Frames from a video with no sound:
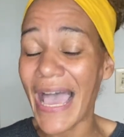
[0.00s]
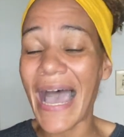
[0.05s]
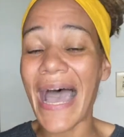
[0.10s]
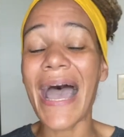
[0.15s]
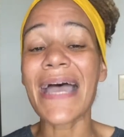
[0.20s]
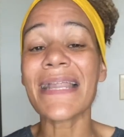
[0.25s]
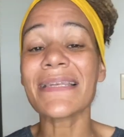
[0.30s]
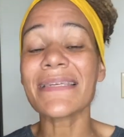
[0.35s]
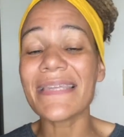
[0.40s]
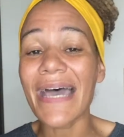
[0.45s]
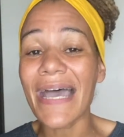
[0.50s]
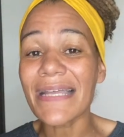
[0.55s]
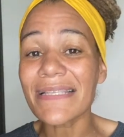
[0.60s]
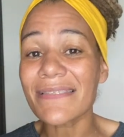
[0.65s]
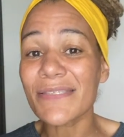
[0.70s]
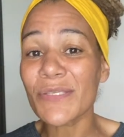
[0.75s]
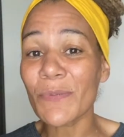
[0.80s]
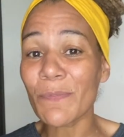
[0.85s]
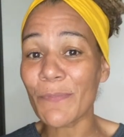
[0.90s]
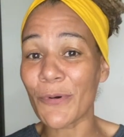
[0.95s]
And that
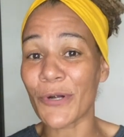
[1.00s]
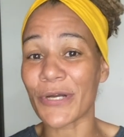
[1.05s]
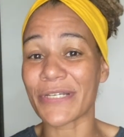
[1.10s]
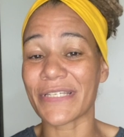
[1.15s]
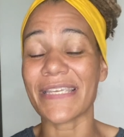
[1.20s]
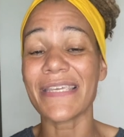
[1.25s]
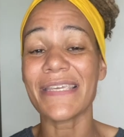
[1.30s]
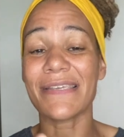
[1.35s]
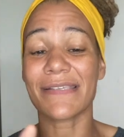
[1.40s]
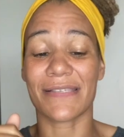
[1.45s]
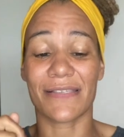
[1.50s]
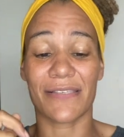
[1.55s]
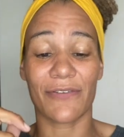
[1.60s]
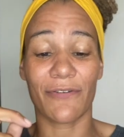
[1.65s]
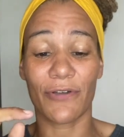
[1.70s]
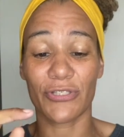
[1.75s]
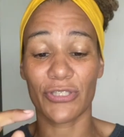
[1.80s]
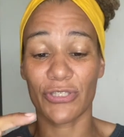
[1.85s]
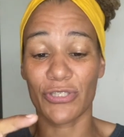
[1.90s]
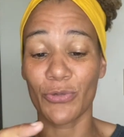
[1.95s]
support is
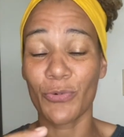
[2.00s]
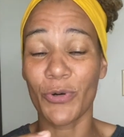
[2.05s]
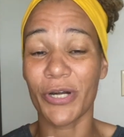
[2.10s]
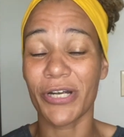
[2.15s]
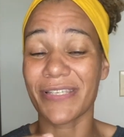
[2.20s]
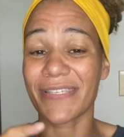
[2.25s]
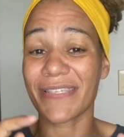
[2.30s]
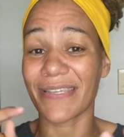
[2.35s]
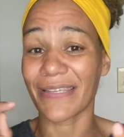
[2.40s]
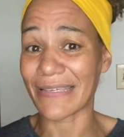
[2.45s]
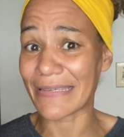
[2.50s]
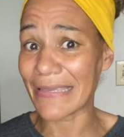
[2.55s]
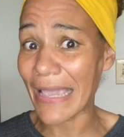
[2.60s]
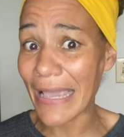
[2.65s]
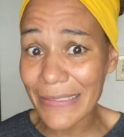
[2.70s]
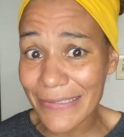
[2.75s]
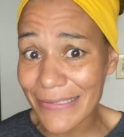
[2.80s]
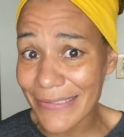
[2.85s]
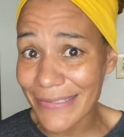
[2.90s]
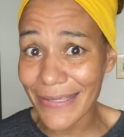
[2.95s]
afterwards
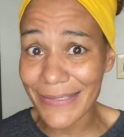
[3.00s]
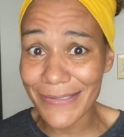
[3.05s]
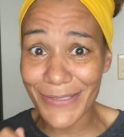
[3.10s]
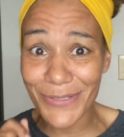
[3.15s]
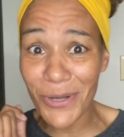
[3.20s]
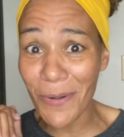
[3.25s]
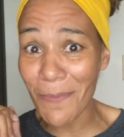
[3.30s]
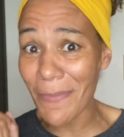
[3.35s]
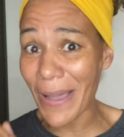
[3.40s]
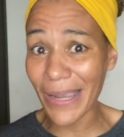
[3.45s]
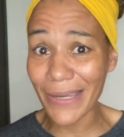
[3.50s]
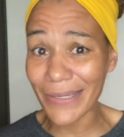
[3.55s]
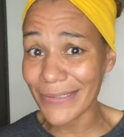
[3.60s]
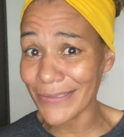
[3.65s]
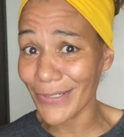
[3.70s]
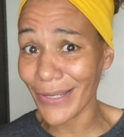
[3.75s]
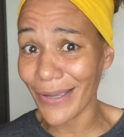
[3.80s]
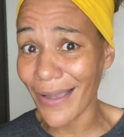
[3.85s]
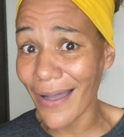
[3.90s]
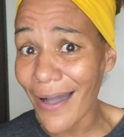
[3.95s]
gas has to go back into
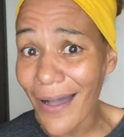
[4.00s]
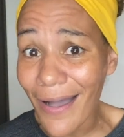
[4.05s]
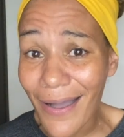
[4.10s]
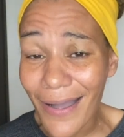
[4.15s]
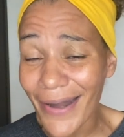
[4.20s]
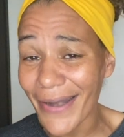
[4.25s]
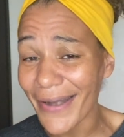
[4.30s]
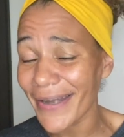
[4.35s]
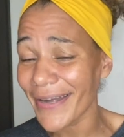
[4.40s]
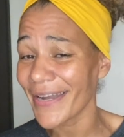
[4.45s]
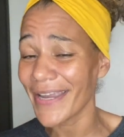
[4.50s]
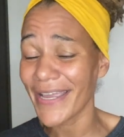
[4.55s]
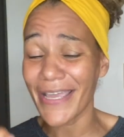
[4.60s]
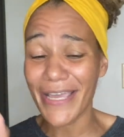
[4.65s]
the car